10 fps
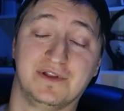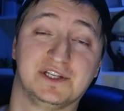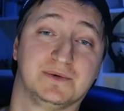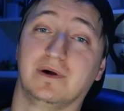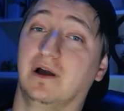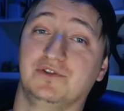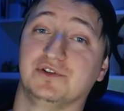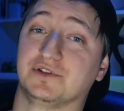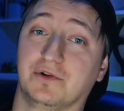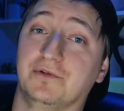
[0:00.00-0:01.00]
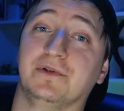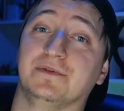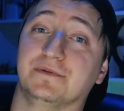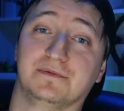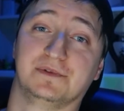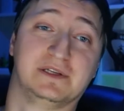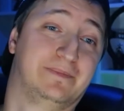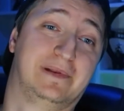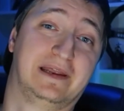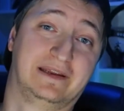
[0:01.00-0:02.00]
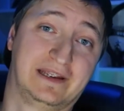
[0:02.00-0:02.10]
That's why I just couldn't simply